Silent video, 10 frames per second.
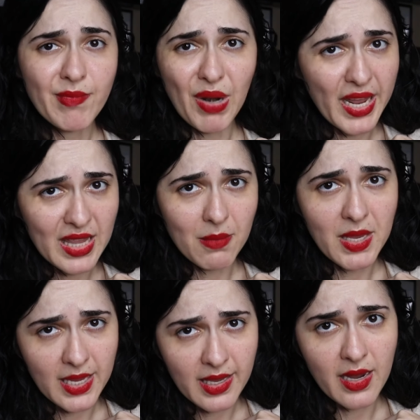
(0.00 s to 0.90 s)
playing the
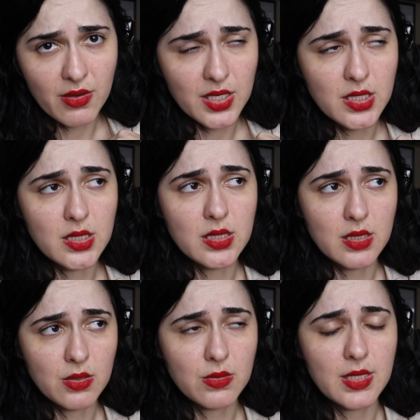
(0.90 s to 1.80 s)
main characters,
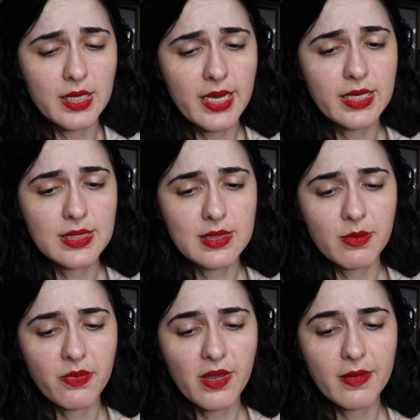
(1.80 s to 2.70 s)
are you really adding
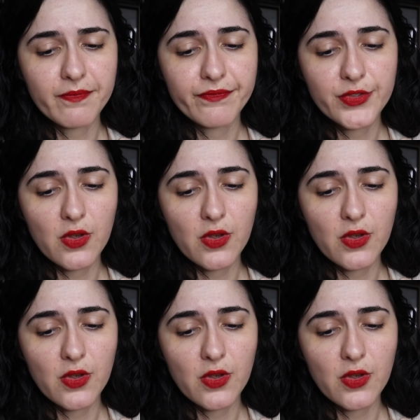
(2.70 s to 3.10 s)
something?